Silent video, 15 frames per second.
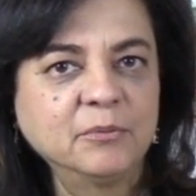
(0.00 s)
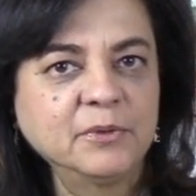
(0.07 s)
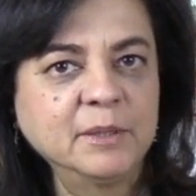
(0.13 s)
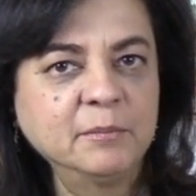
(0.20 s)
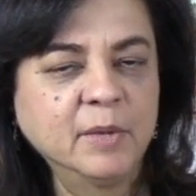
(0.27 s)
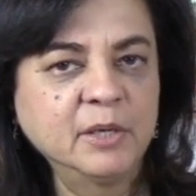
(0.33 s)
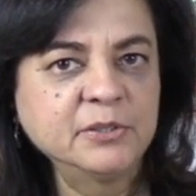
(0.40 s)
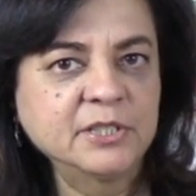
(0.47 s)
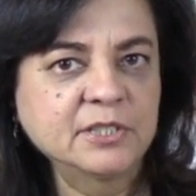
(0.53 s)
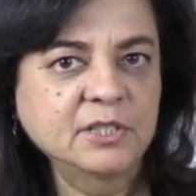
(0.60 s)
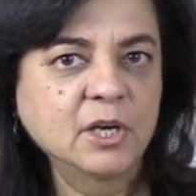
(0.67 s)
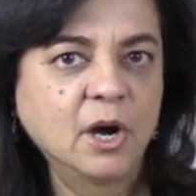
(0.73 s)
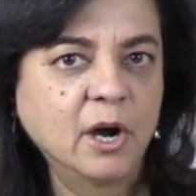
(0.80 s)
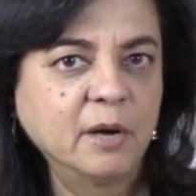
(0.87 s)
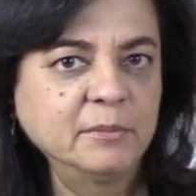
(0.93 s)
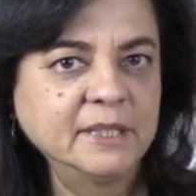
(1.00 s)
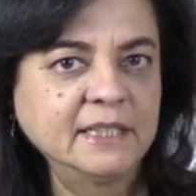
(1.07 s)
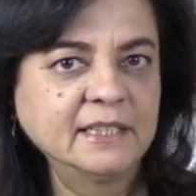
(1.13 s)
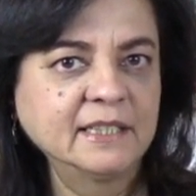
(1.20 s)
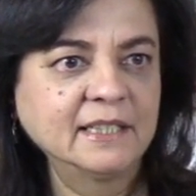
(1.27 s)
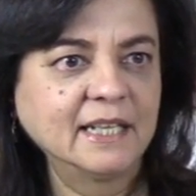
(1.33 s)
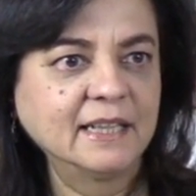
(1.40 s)
the most
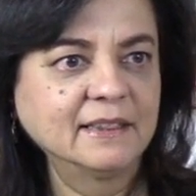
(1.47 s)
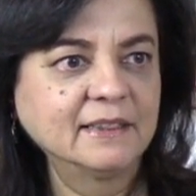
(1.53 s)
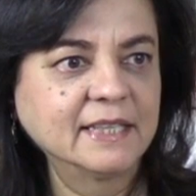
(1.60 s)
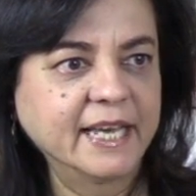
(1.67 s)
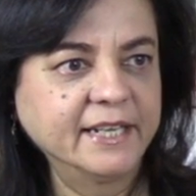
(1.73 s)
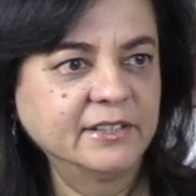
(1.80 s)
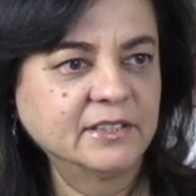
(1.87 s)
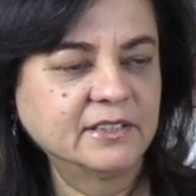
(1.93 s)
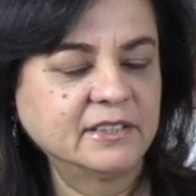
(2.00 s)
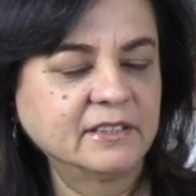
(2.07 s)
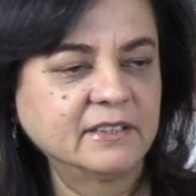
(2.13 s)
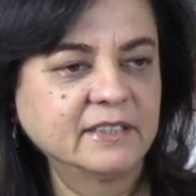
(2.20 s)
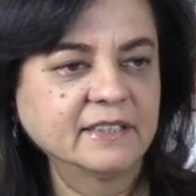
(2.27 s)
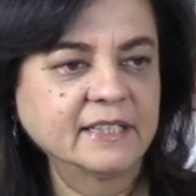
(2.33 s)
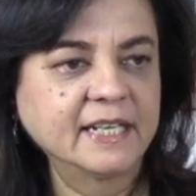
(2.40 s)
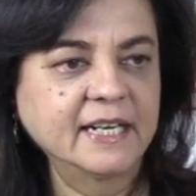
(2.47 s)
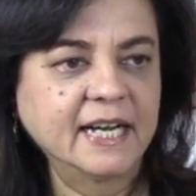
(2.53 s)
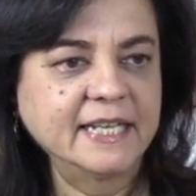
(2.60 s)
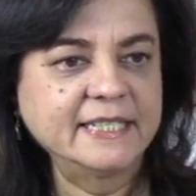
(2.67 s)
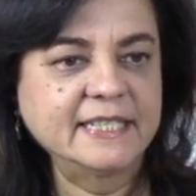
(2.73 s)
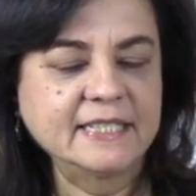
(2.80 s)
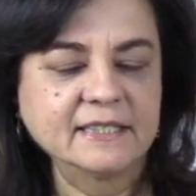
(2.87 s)
common letter that
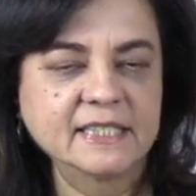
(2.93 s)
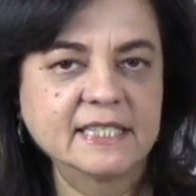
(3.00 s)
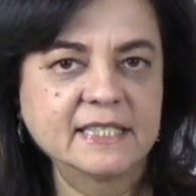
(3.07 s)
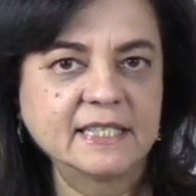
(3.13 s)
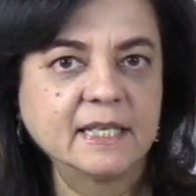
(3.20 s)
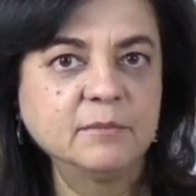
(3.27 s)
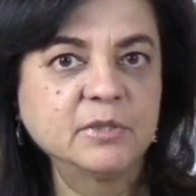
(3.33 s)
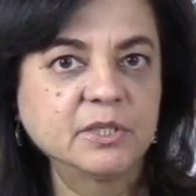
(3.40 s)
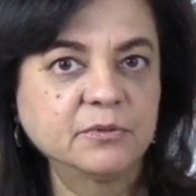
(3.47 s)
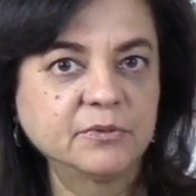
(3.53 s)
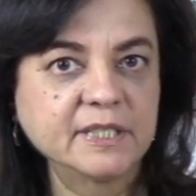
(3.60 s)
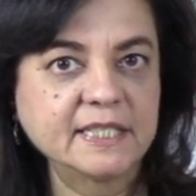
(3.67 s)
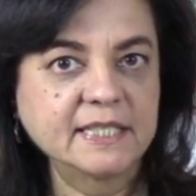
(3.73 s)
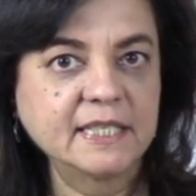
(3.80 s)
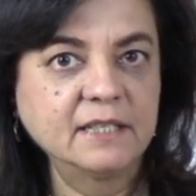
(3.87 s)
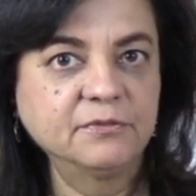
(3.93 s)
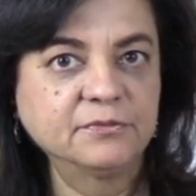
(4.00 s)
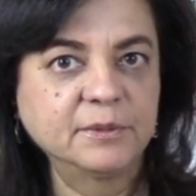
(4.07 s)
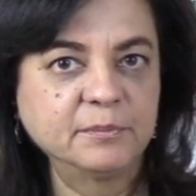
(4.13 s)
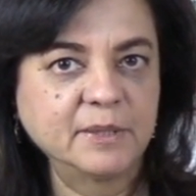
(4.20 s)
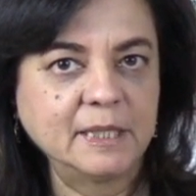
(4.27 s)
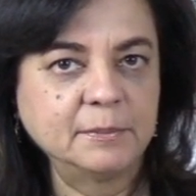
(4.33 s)
I still seem to receive
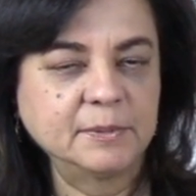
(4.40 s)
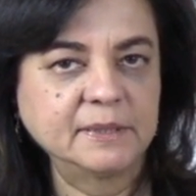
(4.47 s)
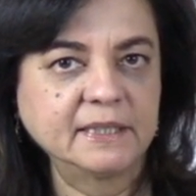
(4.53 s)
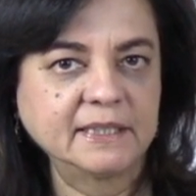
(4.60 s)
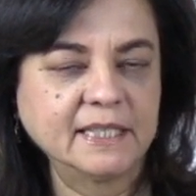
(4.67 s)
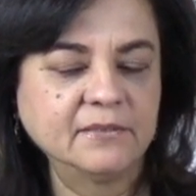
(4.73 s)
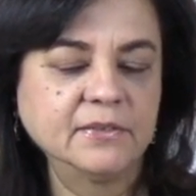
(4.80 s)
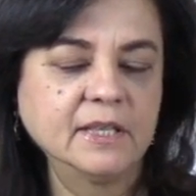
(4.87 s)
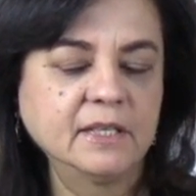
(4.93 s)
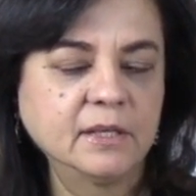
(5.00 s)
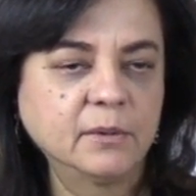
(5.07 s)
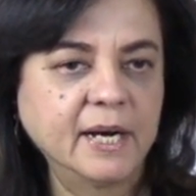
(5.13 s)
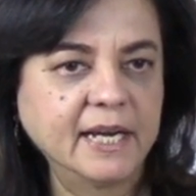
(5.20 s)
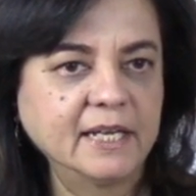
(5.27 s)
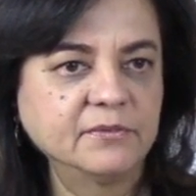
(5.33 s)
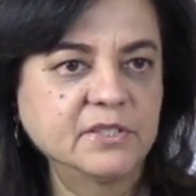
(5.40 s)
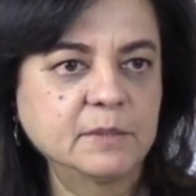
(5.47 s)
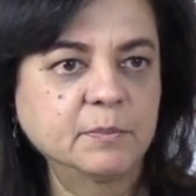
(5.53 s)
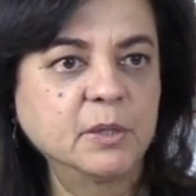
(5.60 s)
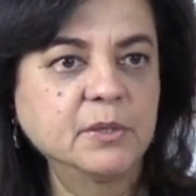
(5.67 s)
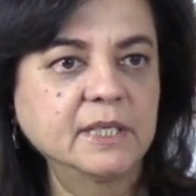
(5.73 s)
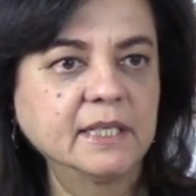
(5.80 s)
from people, even though I have
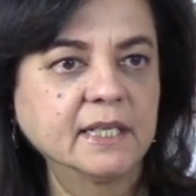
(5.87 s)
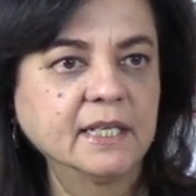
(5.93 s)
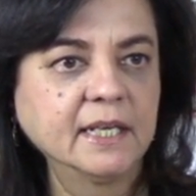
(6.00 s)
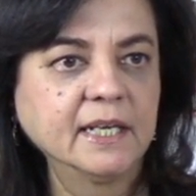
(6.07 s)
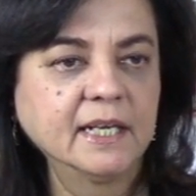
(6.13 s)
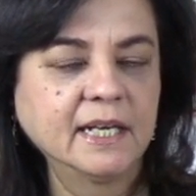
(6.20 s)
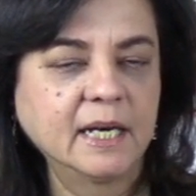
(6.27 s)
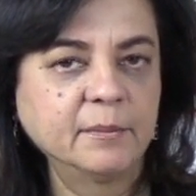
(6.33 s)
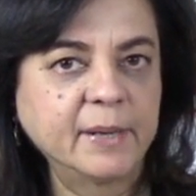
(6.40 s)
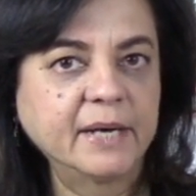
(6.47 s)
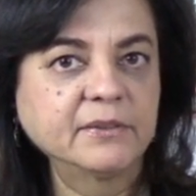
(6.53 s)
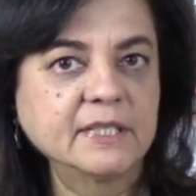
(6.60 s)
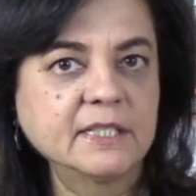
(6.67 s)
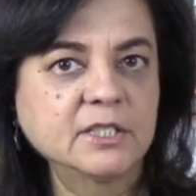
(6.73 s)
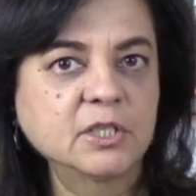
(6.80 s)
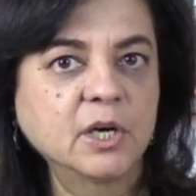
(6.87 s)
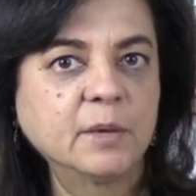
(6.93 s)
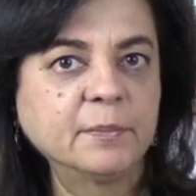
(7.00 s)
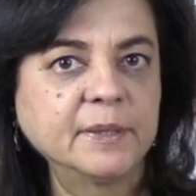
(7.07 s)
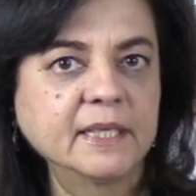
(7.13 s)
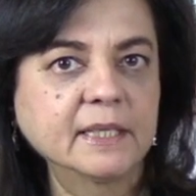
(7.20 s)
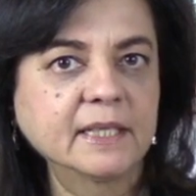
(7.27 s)
spoken about this
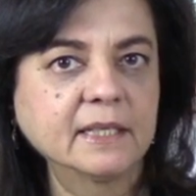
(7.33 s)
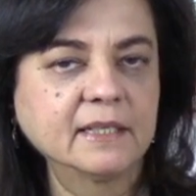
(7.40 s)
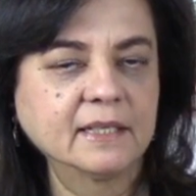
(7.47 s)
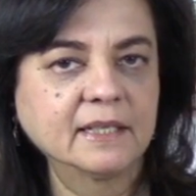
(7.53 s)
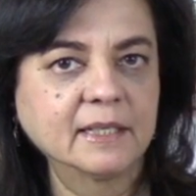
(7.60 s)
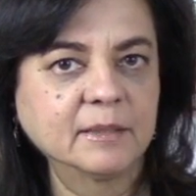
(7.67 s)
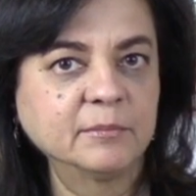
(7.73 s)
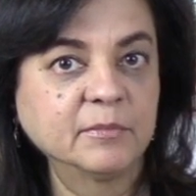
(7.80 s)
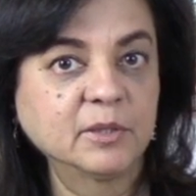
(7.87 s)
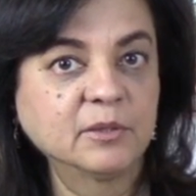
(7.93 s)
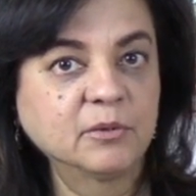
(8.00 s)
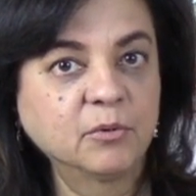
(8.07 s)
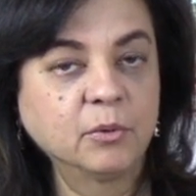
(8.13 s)
topic um,